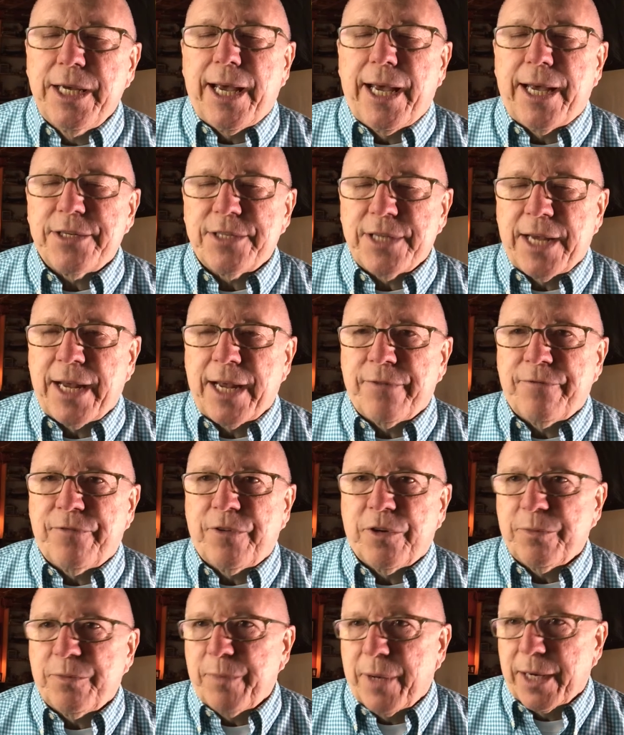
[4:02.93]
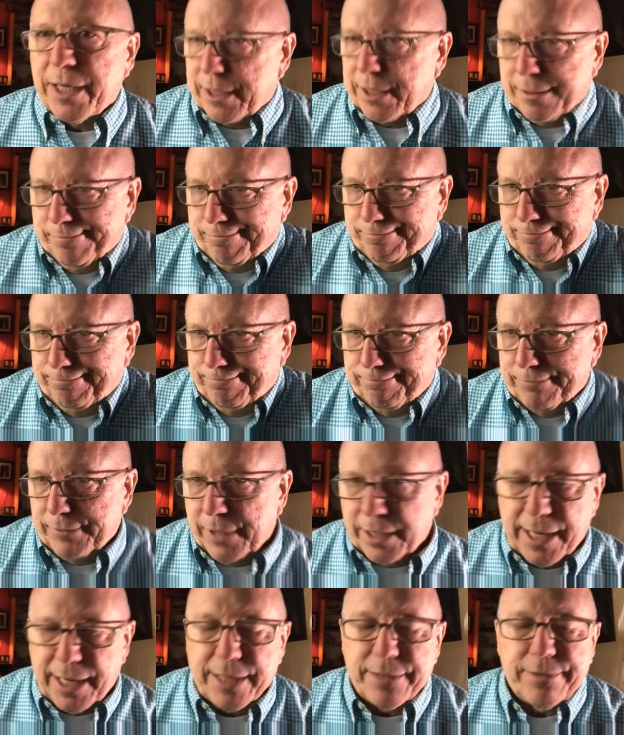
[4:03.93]
as a headphone mic,
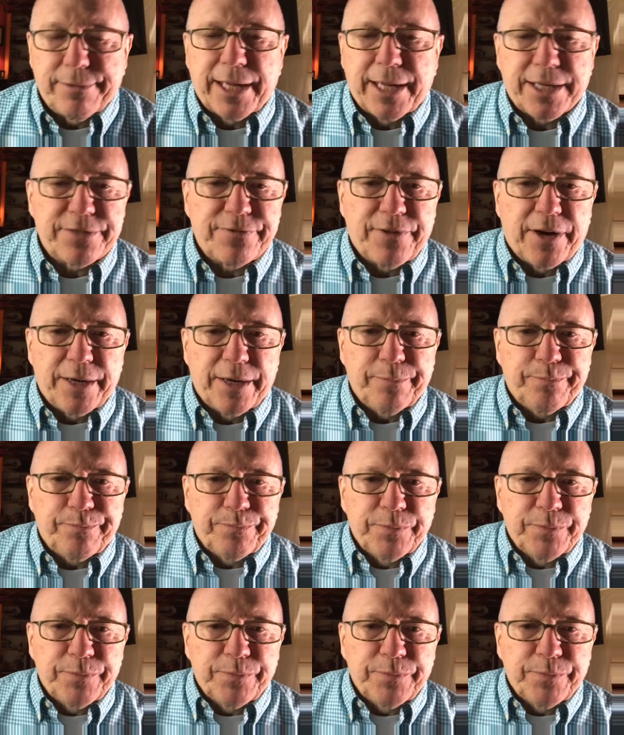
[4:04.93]
and that's fine.